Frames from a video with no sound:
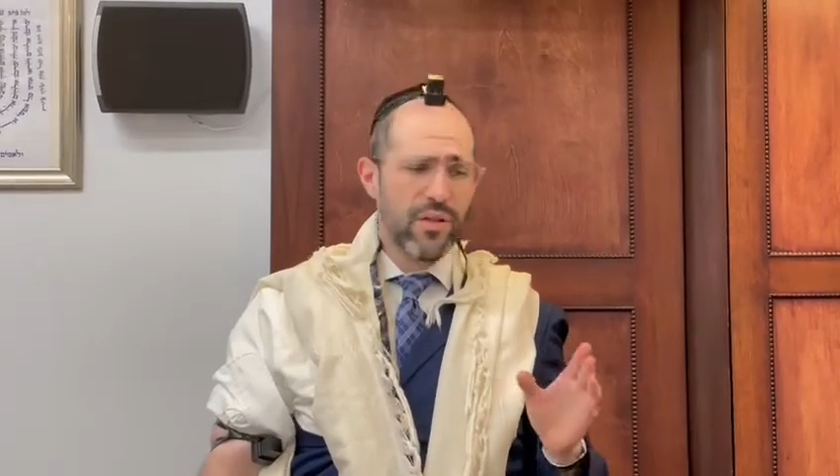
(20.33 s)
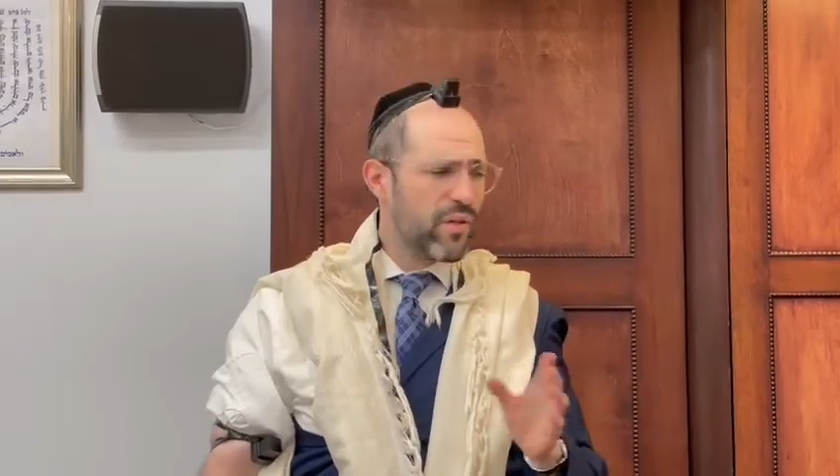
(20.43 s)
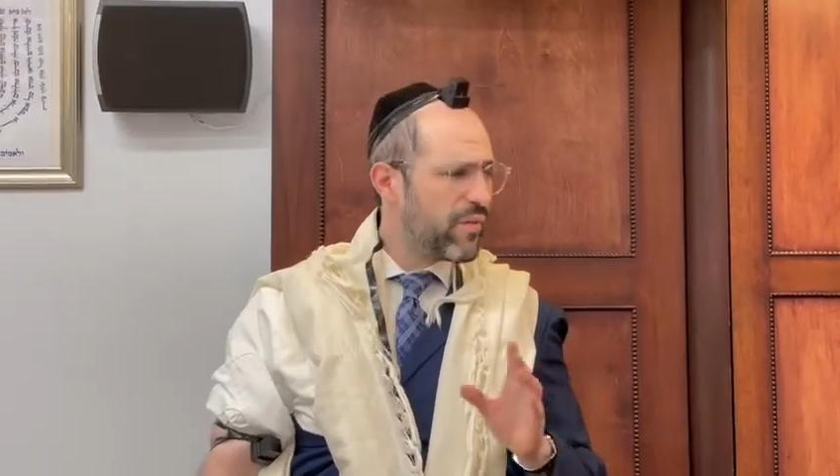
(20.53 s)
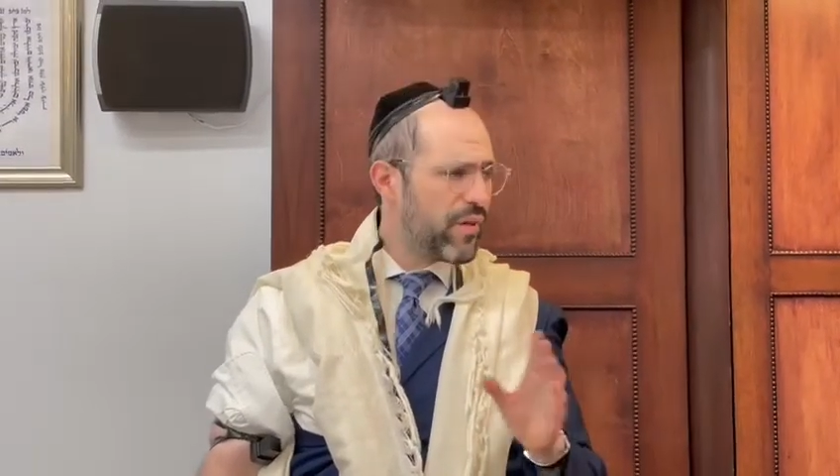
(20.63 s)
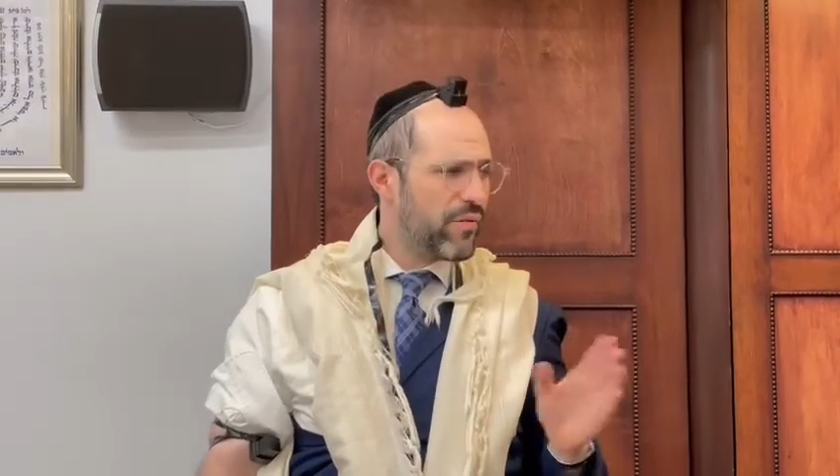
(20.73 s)

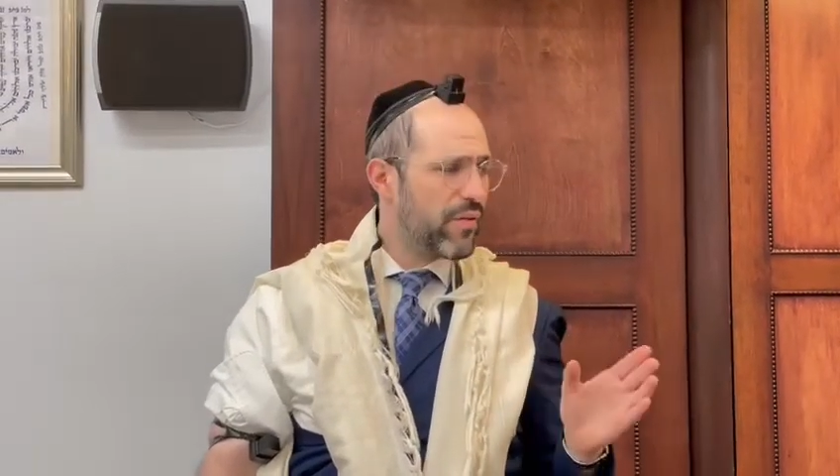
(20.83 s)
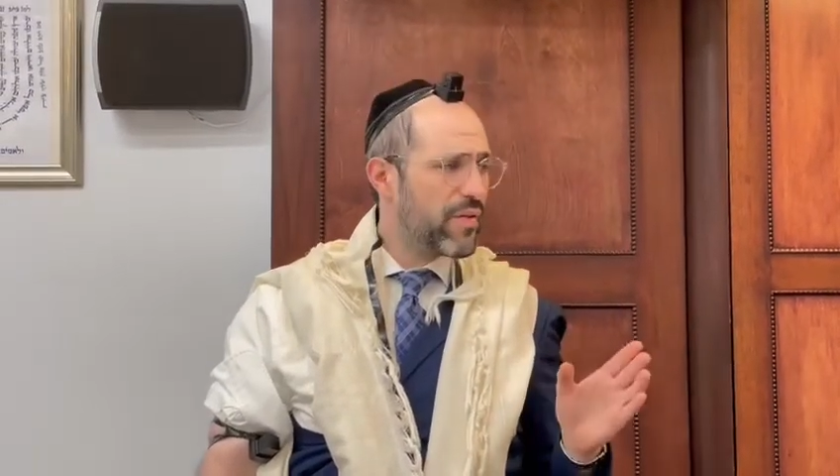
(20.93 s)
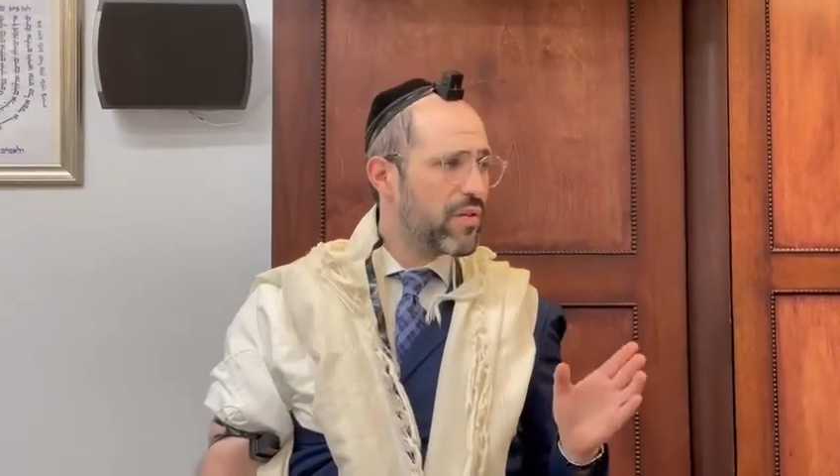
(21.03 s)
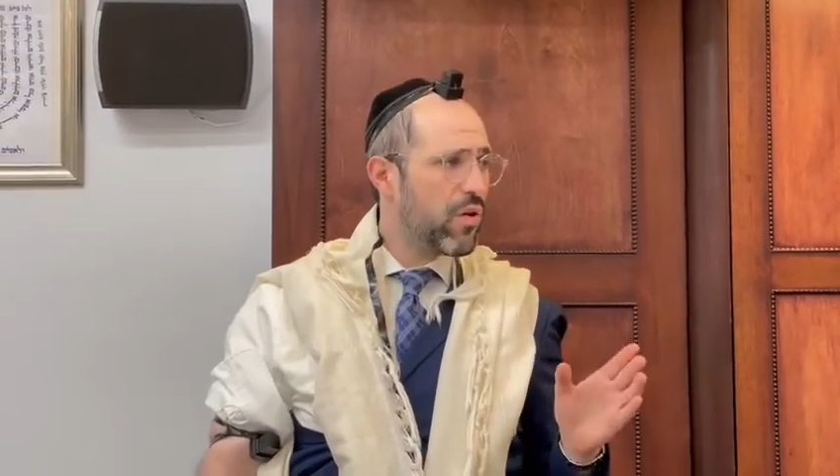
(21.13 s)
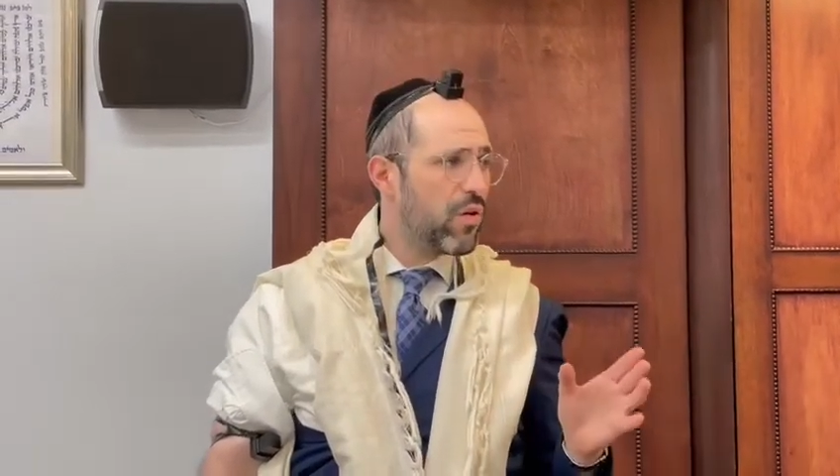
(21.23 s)
even if
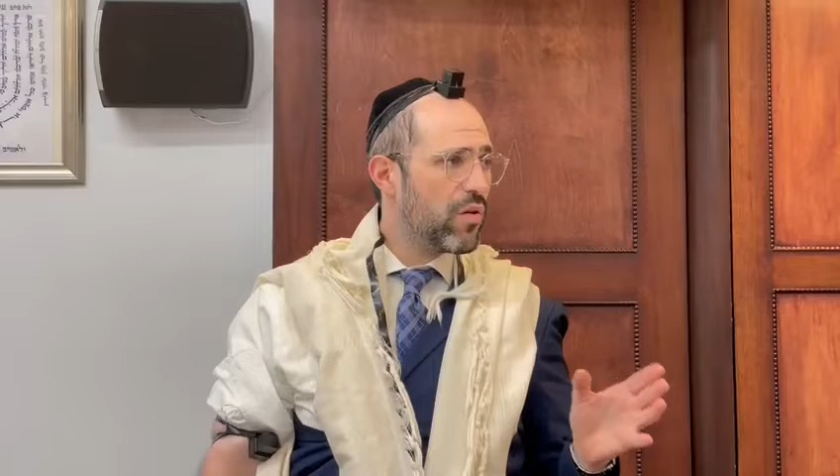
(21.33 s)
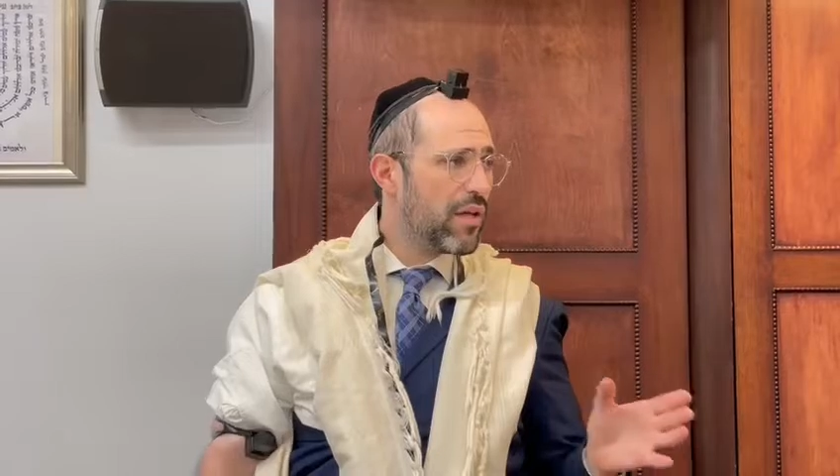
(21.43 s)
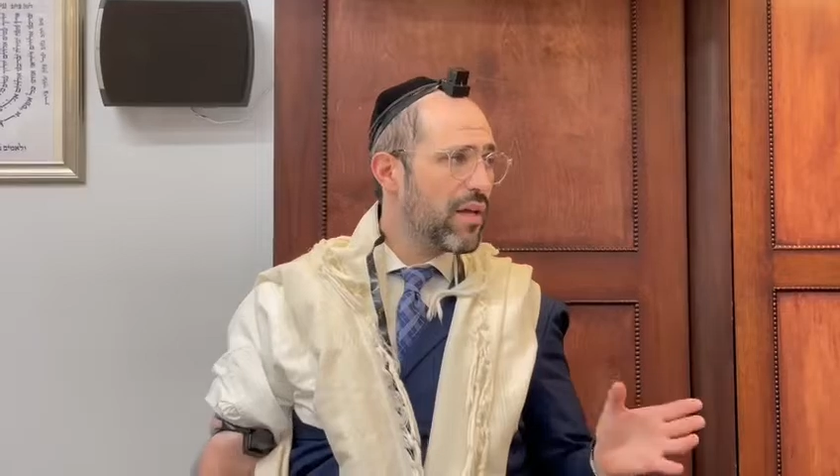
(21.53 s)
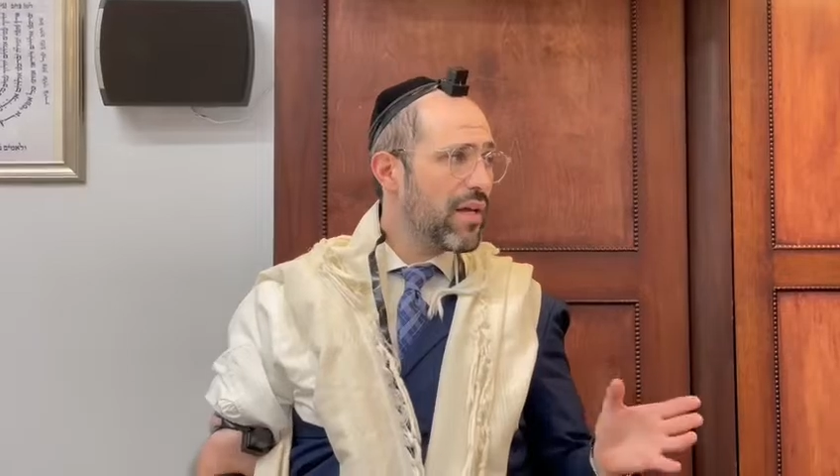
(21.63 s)
it's cold,